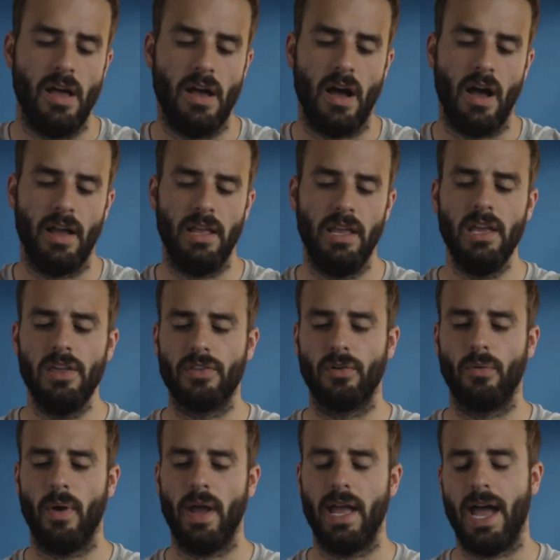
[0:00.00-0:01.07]
Uh, either
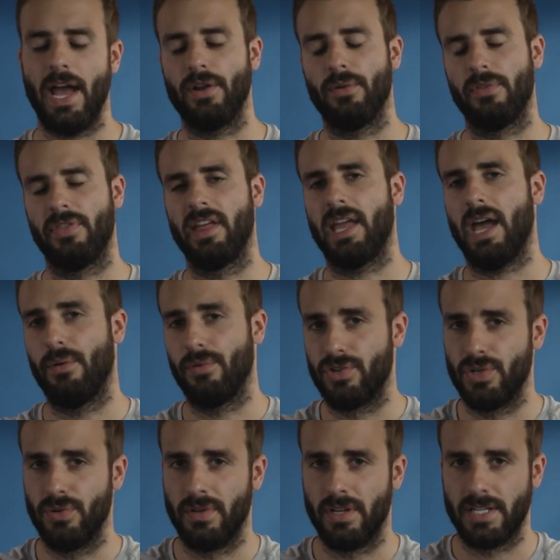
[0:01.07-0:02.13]
way, I don't think I would
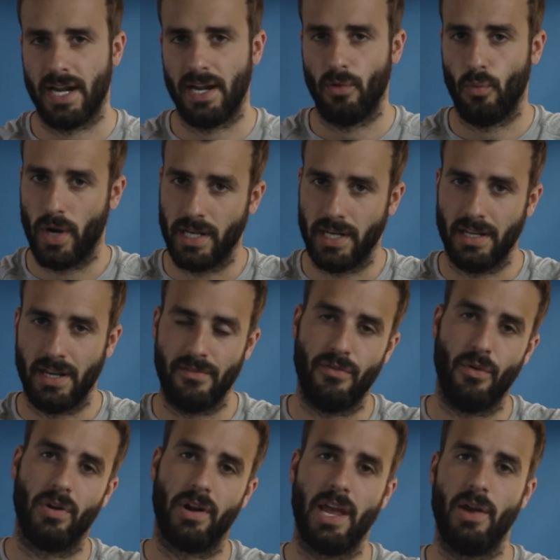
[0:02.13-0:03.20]
shoot an entire wedding in
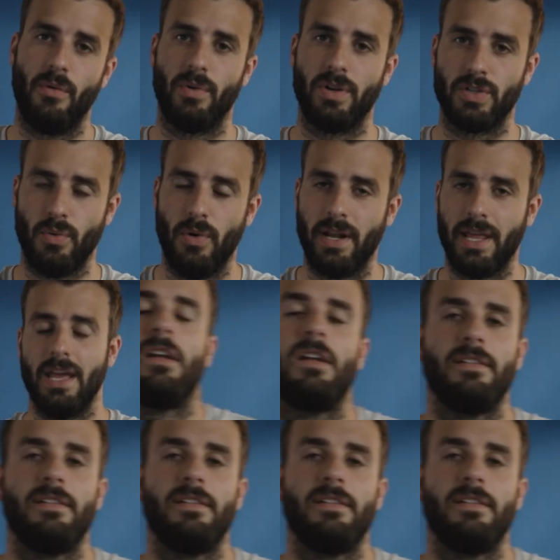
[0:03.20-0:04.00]
4K 120.